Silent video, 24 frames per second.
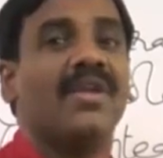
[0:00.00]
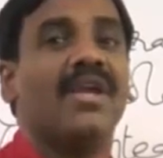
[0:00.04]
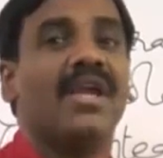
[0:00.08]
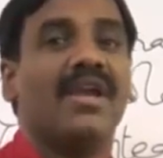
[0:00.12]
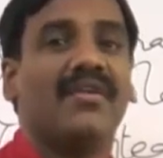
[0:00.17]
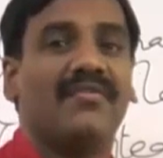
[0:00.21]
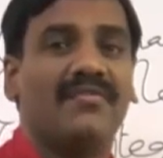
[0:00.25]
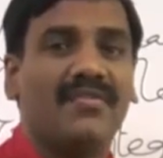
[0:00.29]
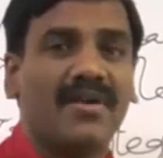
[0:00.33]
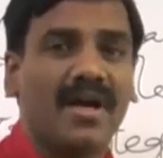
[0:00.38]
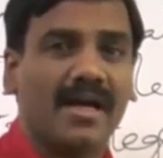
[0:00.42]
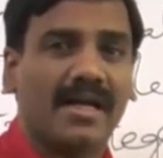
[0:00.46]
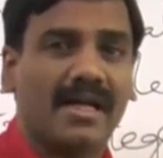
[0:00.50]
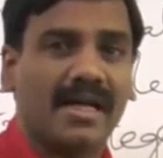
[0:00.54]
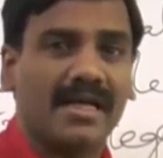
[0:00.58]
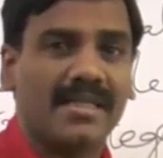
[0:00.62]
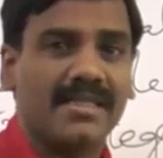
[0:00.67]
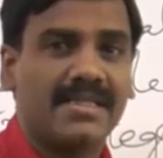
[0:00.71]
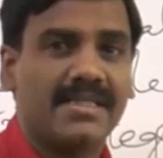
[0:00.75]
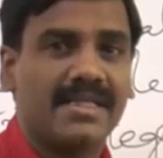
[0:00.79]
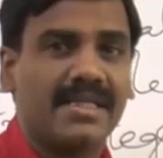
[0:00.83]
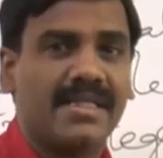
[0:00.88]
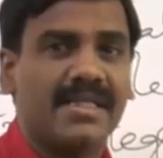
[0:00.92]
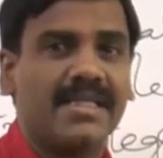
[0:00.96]
If you are
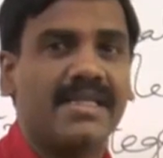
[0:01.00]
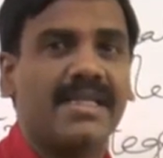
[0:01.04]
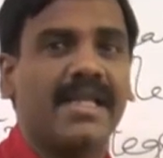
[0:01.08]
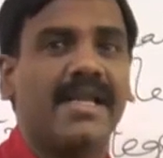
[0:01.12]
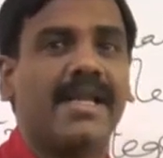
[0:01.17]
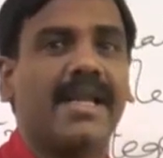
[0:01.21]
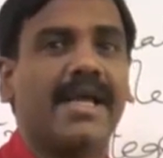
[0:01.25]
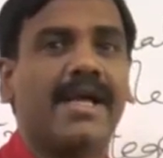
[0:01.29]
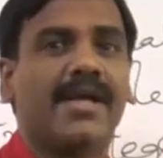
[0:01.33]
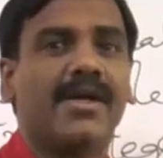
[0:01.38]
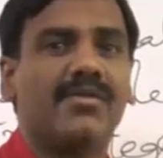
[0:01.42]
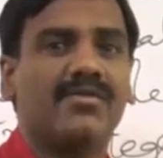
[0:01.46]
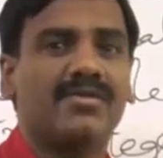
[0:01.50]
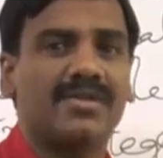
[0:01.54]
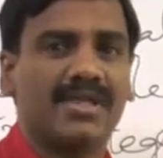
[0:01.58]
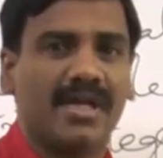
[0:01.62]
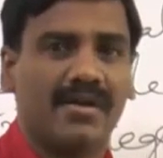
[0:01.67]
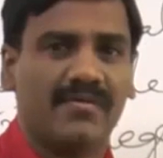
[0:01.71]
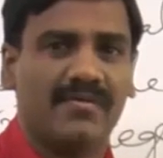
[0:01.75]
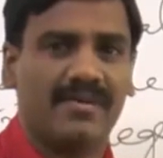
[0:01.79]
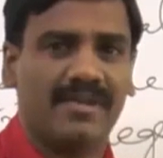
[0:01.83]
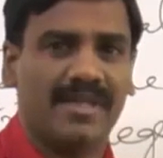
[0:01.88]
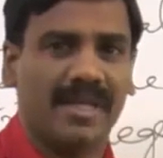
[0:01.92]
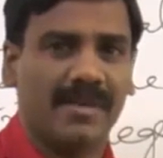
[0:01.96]
considering the negatives
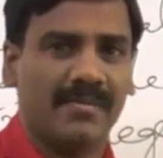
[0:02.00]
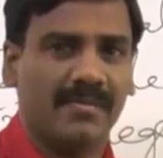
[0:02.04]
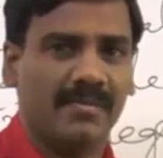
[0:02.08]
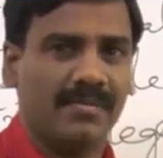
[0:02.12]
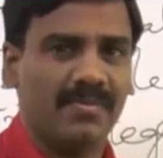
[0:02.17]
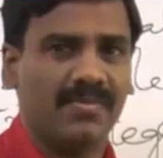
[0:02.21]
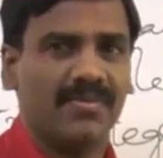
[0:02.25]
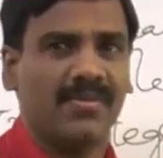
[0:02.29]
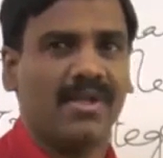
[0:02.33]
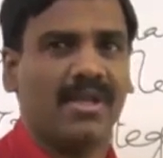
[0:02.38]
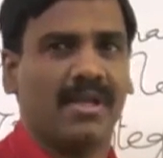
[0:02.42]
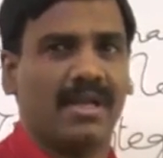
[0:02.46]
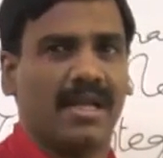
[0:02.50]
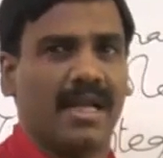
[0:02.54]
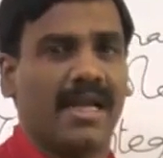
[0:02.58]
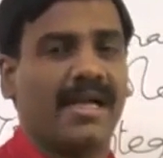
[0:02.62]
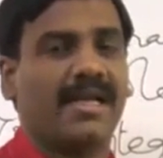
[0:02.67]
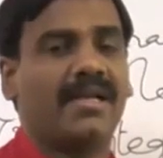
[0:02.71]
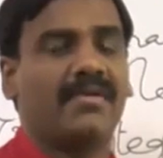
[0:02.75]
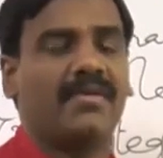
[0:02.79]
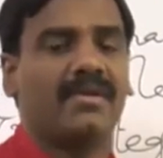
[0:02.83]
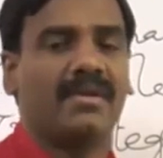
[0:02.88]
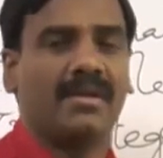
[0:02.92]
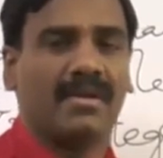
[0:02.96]
of them,
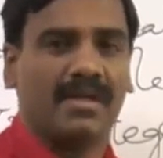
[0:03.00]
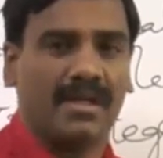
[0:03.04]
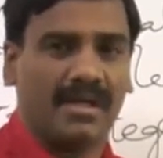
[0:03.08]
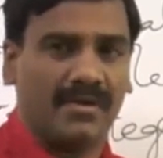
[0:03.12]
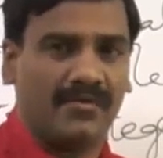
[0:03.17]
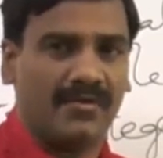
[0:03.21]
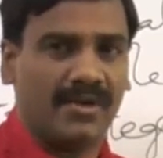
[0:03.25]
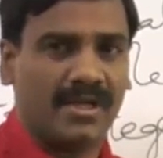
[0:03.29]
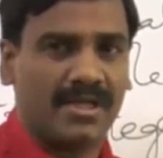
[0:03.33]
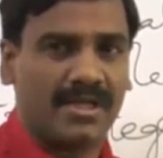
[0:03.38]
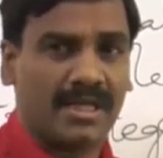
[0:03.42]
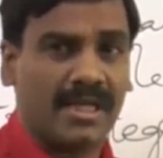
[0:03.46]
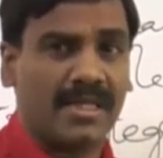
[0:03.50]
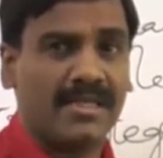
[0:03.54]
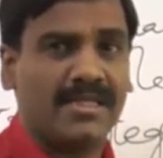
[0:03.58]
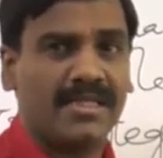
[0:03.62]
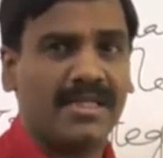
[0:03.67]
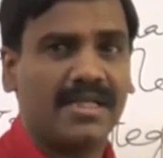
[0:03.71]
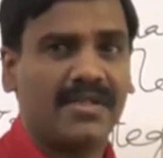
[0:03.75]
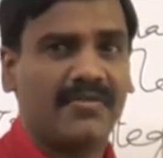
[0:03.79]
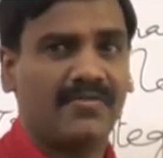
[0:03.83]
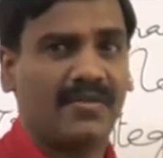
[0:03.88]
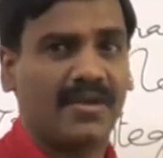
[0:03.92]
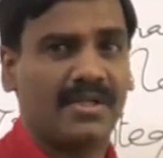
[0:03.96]
like if you are
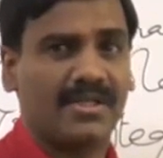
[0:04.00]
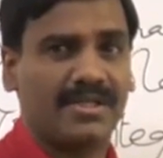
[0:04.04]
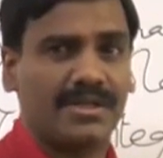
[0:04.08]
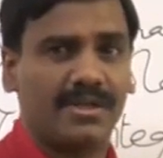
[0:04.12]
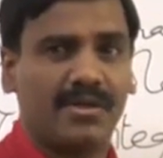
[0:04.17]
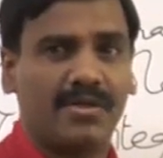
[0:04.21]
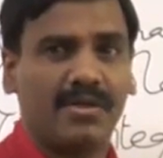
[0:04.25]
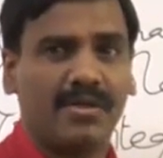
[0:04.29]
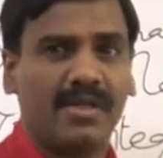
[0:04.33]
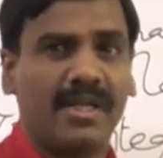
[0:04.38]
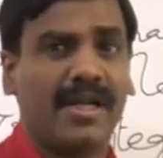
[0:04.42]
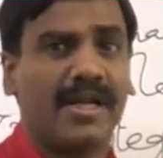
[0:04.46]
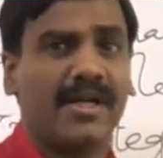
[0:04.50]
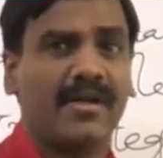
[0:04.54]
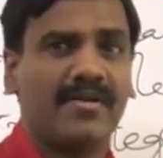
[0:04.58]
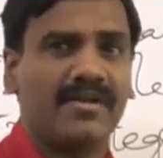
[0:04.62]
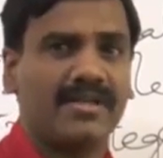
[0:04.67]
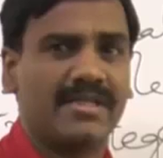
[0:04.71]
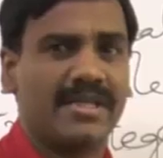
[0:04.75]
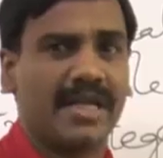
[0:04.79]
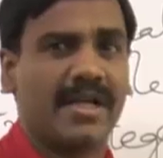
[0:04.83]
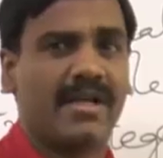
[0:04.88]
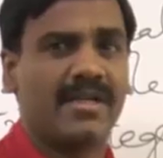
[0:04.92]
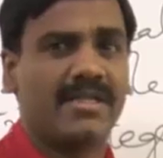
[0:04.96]
considering for 0, the negative
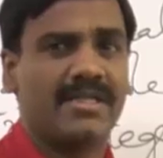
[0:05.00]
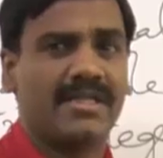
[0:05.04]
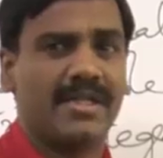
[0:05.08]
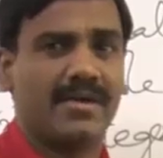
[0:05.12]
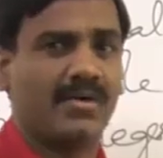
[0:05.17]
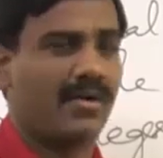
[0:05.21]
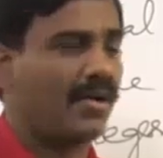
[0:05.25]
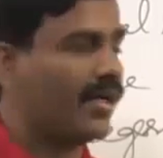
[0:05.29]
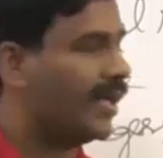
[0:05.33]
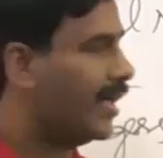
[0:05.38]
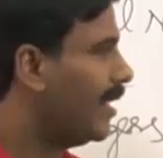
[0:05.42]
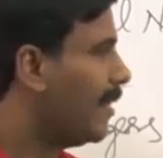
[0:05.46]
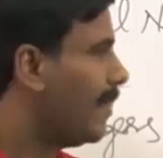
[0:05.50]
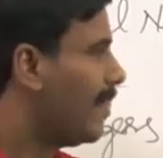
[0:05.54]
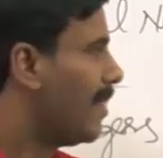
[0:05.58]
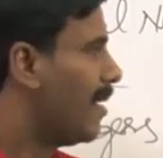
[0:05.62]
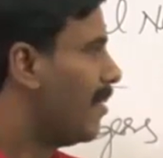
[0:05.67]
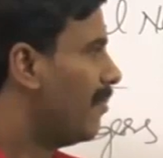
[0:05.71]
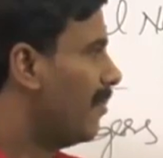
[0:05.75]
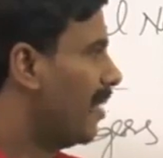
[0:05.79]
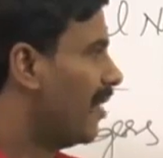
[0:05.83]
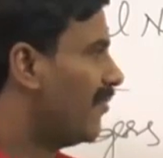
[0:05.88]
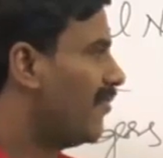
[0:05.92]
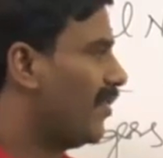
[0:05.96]
is again 0 only.
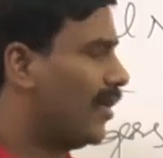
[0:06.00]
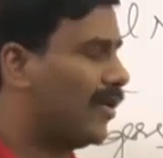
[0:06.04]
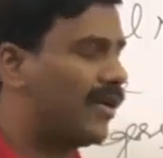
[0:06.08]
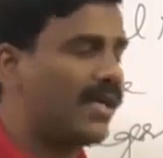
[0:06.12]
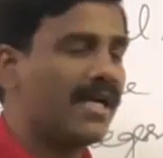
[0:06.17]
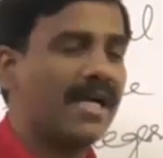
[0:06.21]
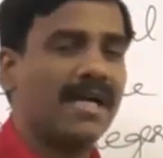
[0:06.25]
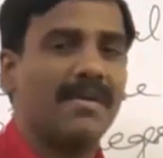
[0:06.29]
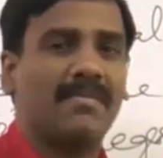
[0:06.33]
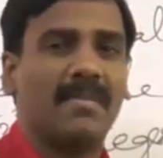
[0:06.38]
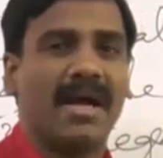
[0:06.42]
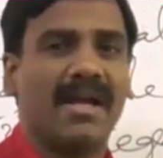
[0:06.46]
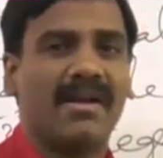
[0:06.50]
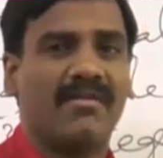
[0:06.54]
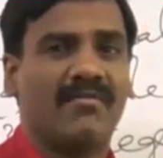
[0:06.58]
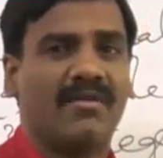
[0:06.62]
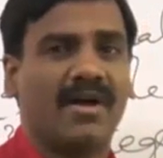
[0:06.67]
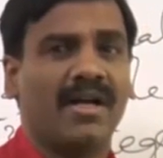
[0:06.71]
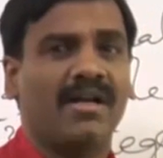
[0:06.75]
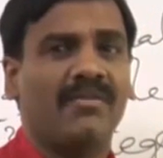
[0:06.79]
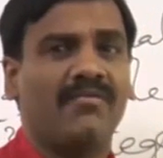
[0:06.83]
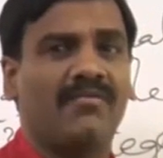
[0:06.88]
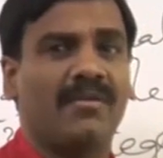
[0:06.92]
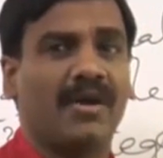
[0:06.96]
But if you are looking at
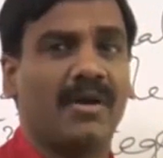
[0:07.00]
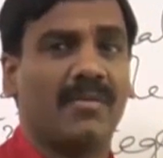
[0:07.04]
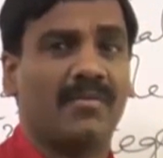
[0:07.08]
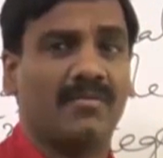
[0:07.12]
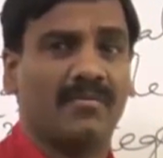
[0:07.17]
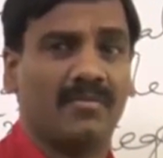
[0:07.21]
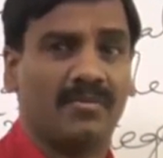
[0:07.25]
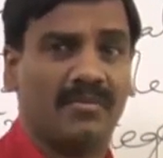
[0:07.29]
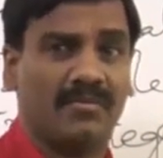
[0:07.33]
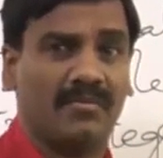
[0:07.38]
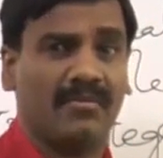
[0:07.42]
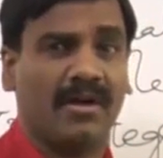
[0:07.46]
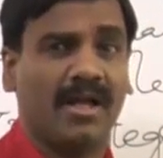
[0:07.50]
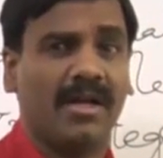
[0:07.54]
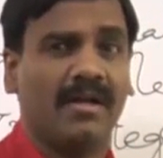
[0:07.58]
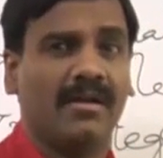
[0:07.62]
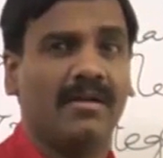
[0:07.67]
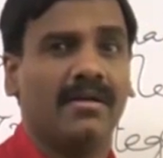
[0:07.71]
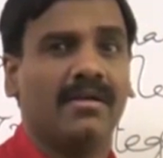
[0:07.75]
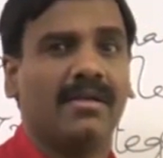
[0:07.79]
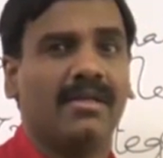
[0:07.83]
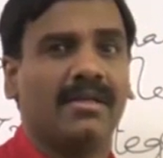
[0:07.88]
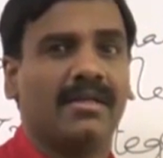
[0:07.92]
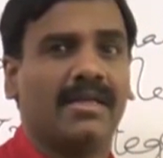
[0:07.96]
1, for
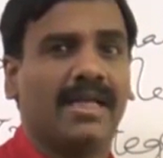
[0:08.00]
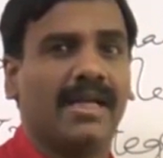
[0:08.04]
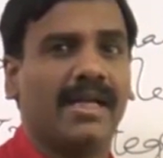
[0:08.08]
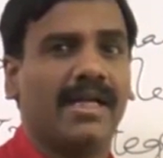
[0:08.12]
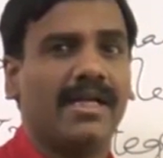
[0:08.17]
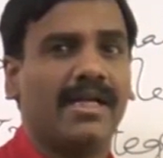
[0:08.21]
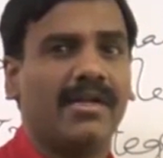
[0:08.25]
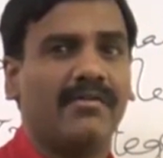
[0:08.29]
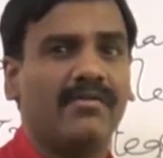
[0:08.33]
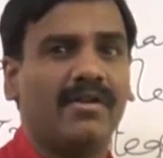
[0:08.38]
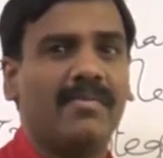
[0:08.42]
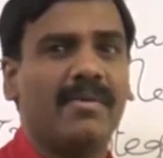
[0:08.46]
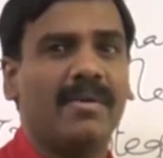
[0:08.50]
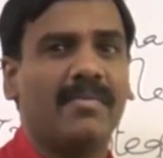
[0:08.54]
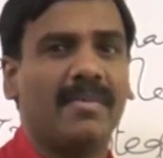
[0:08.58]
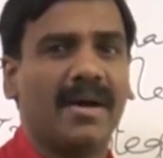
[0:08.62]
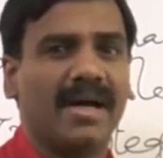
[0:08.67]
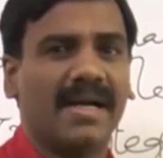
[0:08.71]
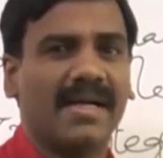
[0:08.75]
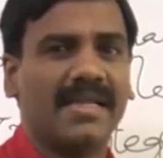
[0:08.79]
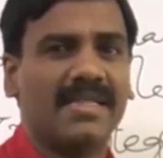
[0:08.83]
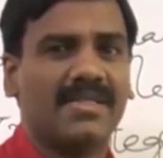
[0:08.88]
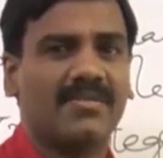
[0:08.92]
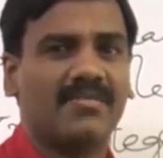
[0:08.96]
1, the negative will be
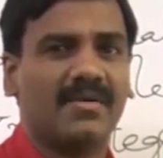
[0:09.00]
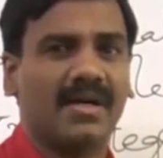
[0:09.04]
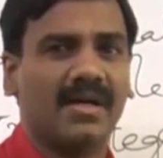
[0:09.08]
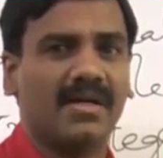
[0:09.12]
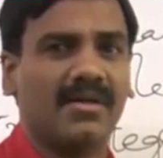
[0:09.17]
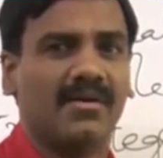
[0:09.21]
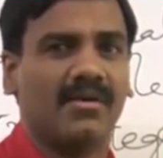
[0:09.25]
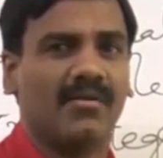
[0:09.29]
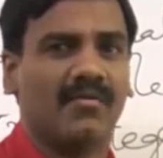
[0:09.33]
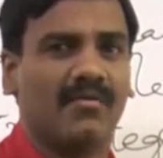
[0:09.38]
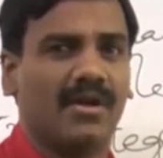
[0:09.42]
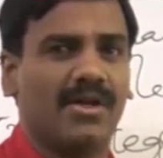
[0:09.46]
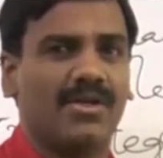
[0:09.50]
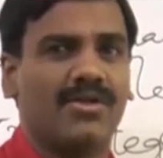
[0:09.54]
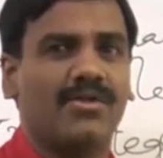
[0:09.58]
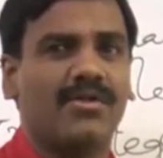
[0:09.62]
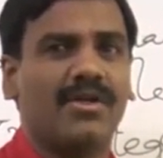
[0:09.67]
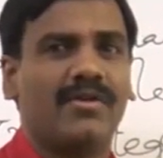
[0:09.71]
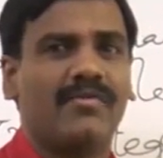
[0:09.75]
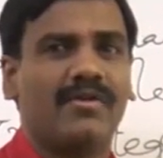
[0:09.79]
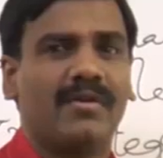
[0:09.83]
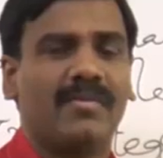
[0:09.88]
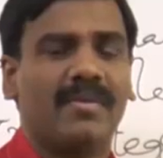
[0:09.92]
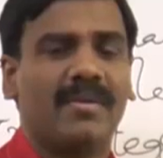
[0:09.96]
minus 1. For
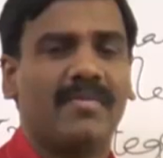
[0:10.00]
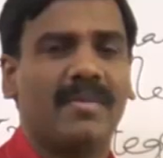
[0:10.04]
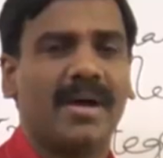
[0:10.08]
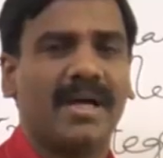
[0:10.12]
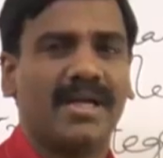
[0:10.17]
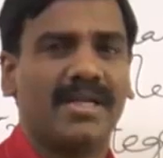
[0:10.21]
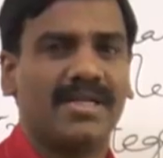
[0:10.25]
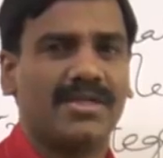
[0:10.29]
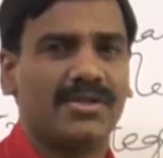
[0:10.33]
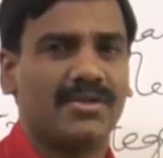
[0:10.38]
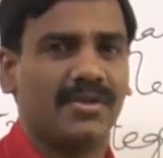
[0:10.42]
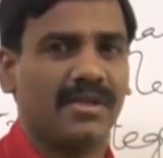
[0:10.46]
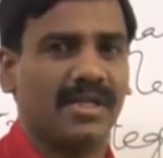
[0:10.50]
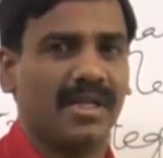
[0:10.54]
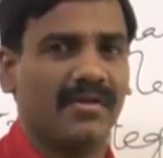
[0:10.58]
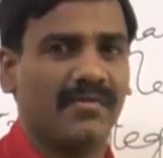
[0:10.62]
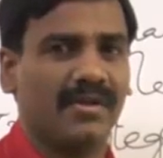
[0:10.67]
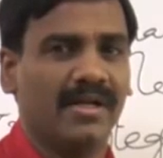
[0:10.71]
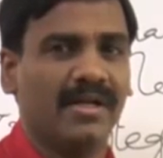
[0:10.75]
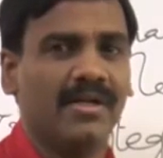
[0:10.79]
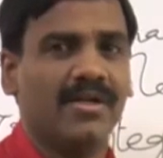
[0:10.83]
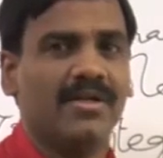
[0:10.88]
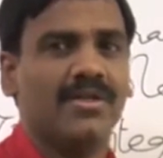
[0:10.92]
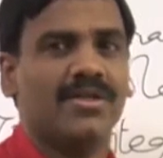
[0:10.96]
2, it will be minus 2 in that
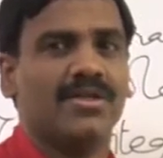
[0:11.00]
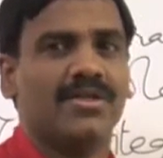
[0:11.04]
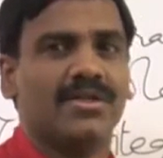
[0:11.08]
way.